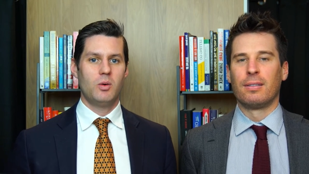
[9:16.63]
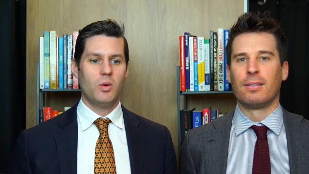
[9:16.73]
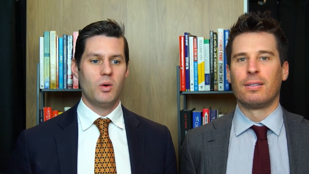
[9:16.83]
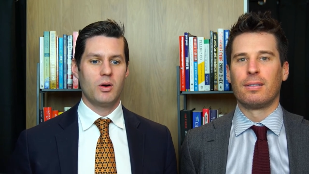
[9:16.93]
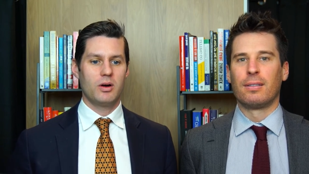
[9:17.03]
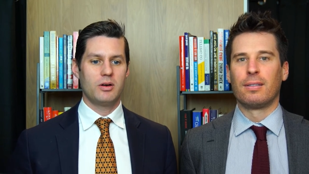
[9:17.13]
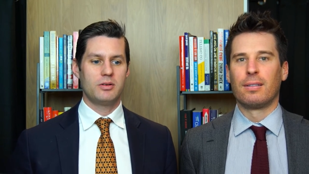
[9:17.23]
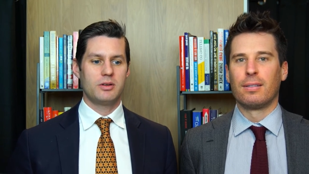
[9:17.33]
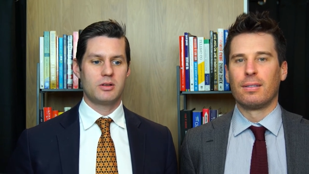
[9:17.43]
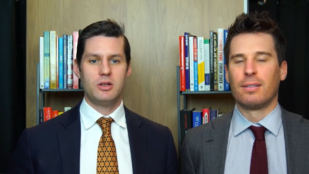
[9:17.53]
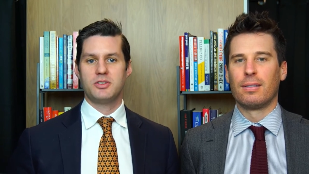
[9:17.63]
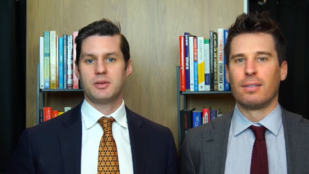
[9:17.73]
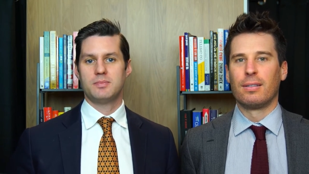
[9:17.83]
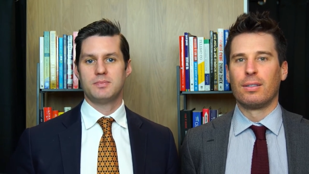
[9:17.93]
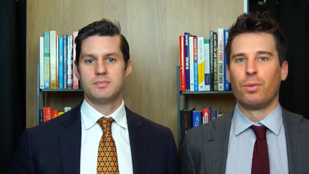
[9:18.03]
Speaker 1: or they're
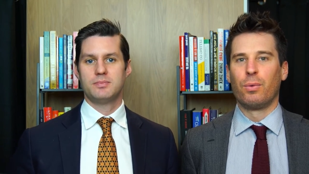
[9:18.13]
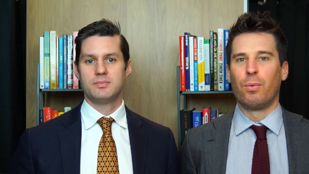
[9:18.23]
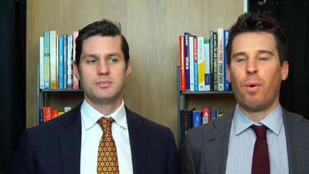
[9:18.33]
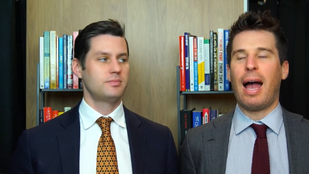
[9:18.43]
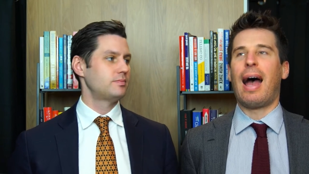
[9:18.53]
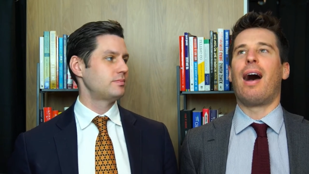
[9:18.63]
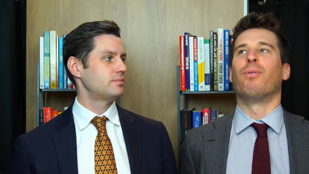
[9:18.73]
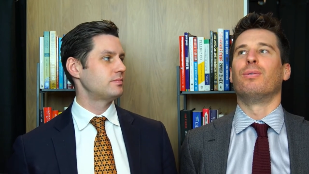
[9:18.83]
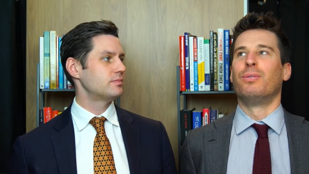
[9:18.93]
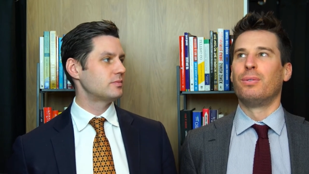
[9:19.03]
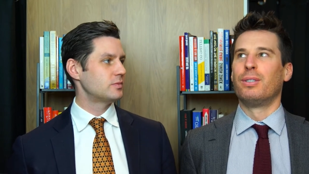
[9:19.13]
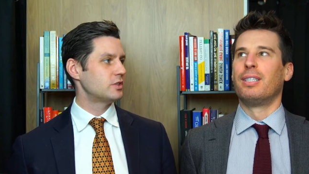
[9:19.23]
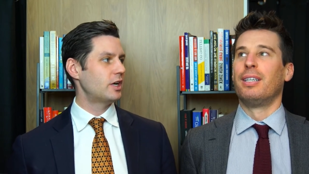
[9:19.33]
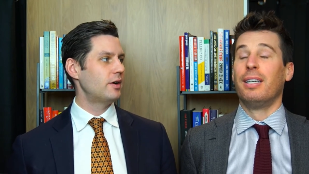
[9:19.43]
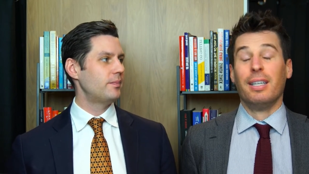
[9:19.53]
closing. Wow.
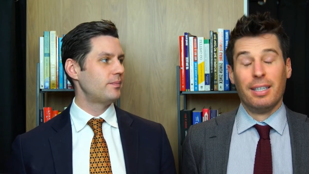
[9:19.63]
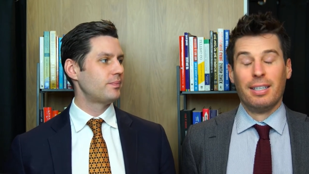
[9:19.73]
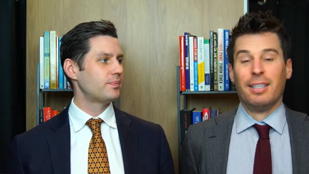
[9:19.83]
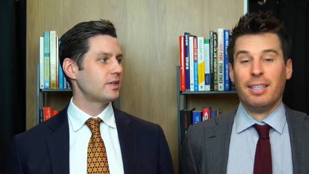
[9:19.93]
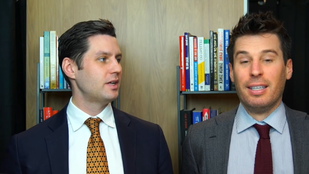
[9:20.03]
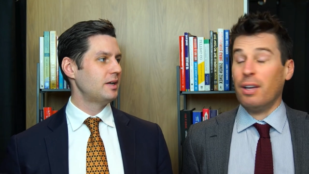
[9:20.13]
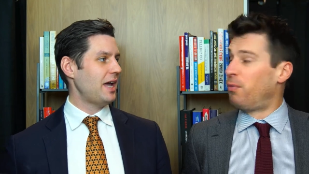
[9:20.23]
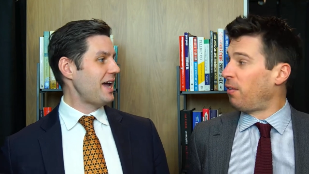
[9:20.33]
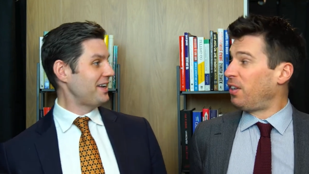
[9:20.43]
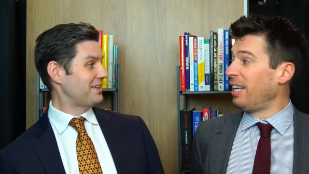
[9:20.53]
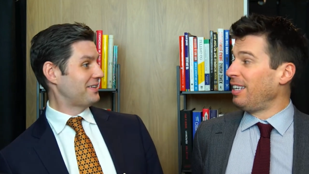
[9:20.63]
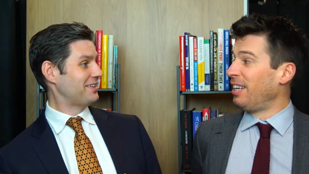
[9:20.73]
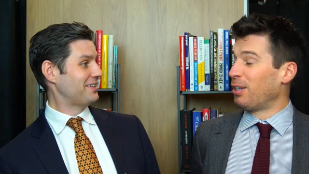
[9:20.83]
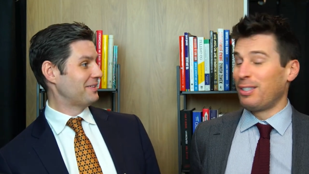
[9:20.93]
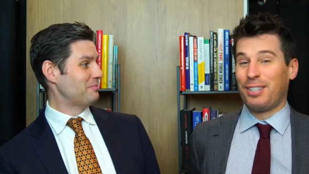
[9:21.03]
So fifteen hey,
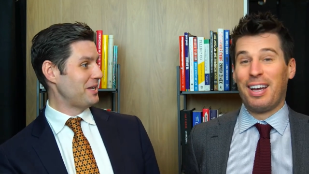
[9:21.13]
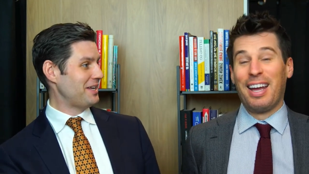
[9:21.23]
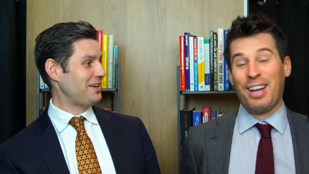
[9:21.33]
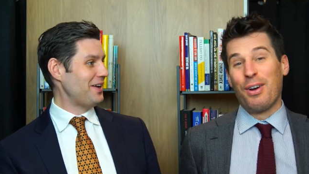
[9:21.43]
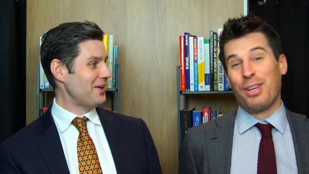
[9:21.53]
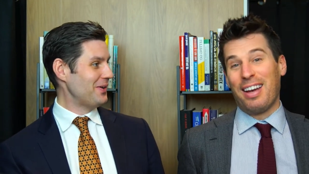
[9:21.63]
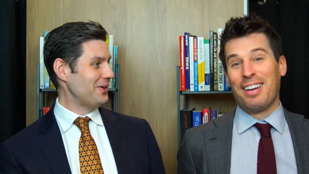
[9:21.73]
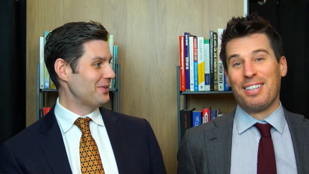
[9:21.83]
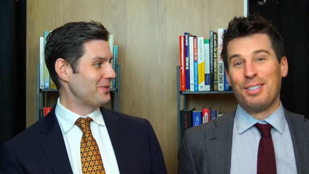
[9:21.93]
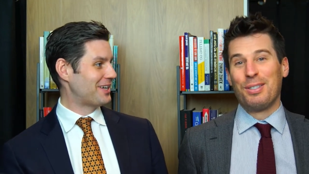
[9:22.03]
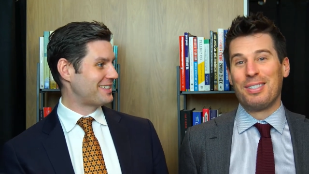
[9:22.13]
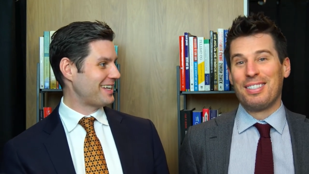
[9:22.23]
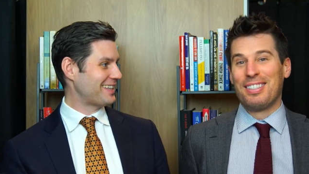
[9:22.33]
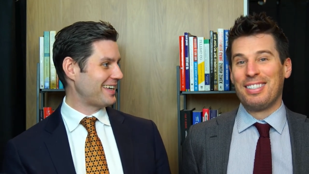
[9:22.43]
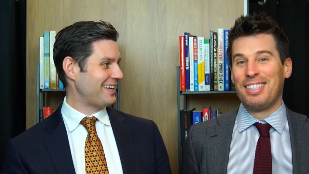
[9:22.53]
years? I know, you, yeah. We could
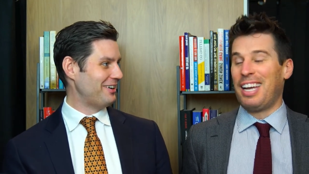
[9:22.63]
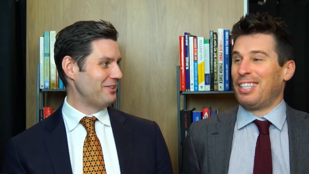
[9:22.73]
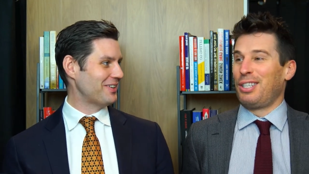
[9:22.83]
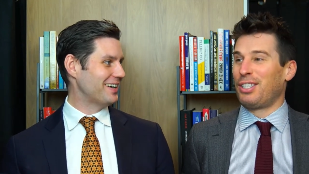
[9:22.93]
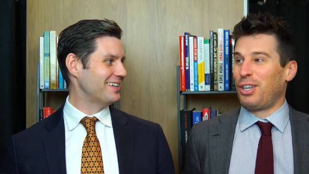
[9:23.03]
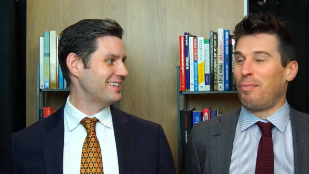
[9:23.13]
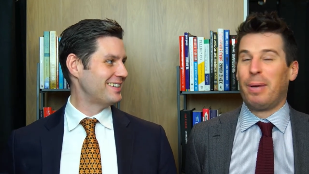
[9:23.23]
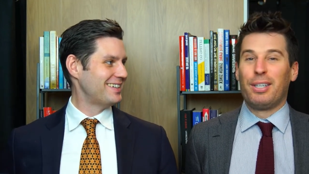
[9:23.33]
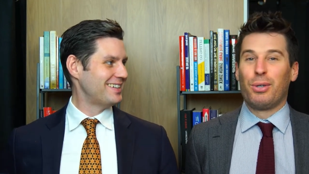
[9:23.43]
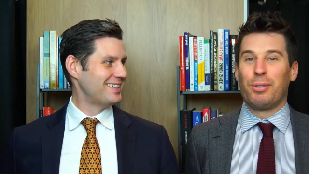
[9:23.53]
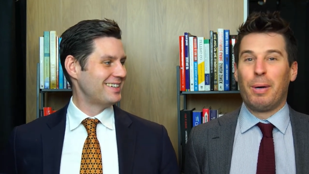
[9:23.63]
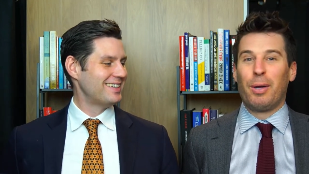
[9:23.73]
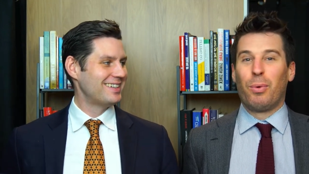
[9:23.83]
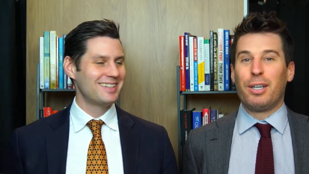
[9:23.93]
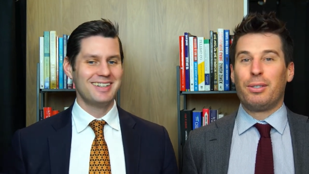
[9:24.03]
take
Speaker 2: that yeah, over. Yeah, it's like Jeff Bezos
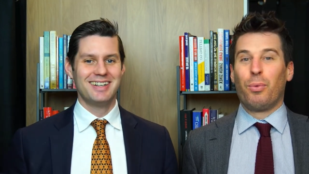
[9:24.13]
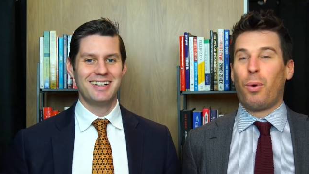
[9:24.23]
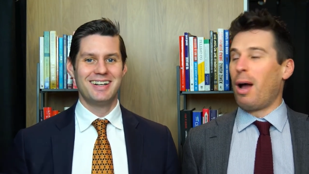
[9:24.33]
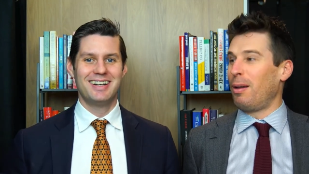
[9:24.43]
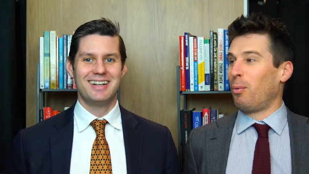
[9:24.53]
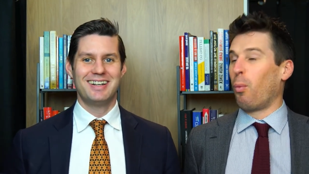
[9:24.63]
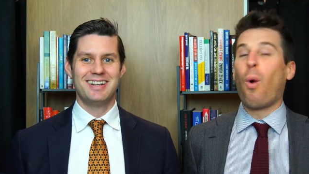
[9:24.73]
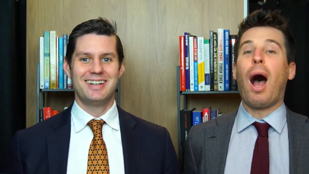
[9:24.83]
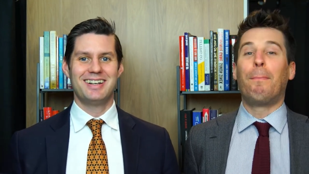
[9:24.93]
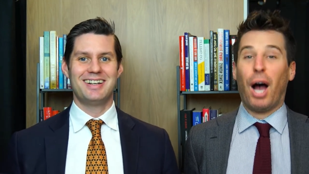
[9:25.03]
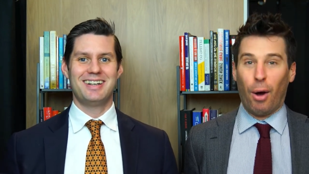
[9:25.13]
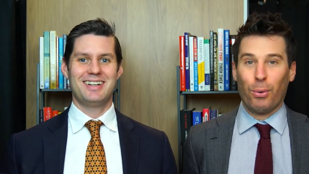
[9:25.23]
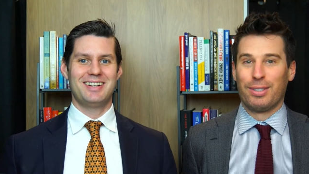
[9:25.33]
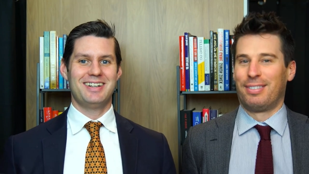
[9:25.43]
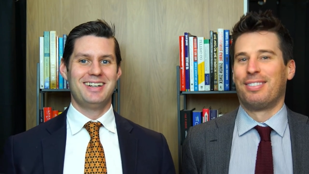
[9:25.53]
buying Wash, Wa-
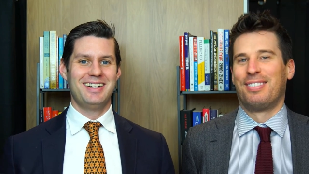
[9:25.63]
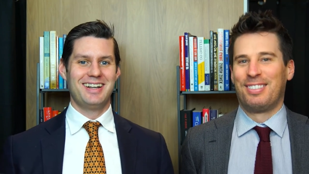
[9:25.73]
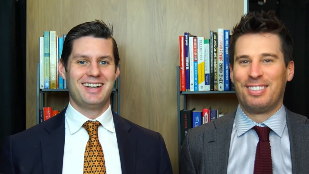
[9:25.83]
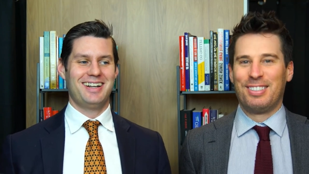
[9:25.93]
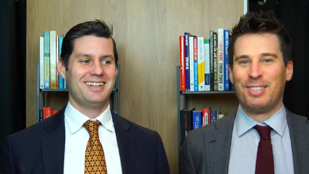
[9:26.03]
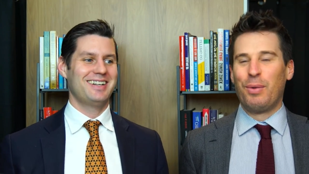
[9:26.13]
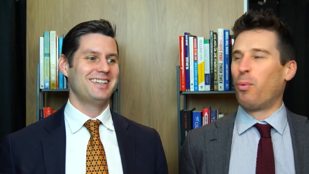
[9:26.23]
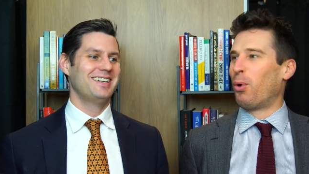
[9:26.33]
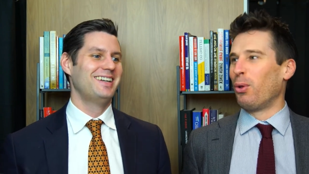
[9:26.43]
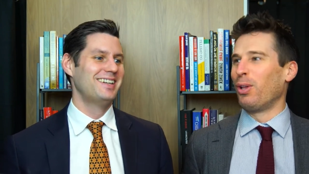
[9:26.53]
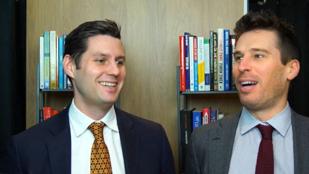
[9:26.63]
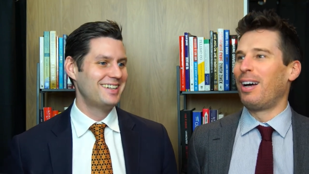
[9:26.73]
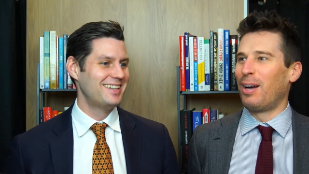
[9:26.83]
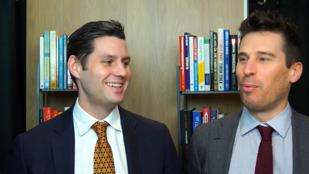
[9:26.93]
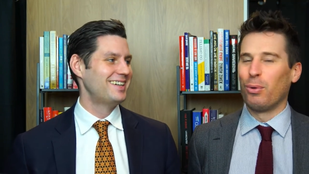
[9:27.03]
WAPO. We'll,
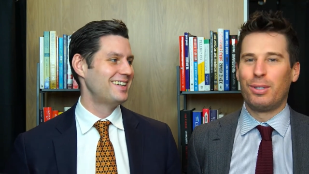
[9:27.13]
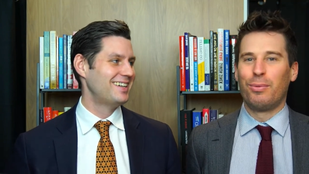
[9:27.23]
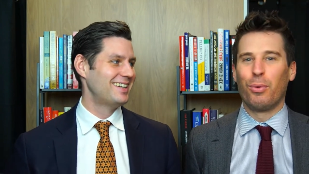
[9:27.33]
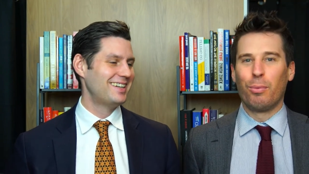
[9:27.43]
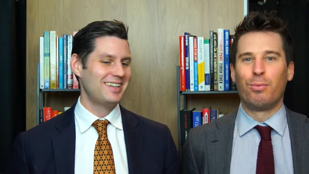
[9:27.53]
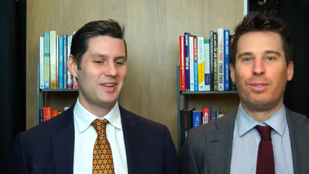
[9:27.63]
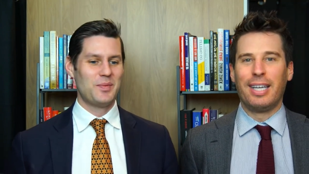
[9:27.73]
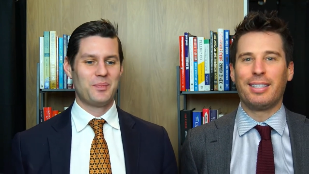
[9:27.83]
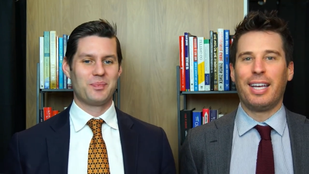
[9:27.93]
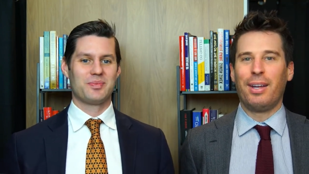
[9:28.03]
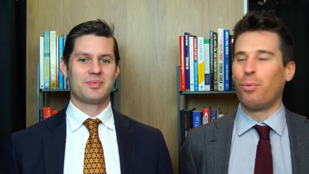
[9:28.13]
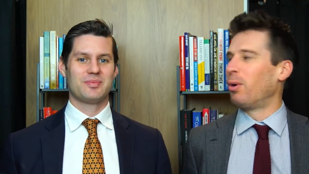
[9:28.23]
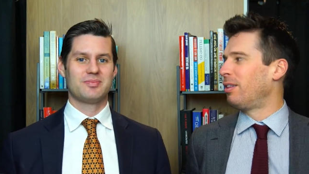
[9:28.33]
uh, we'll we'll dictate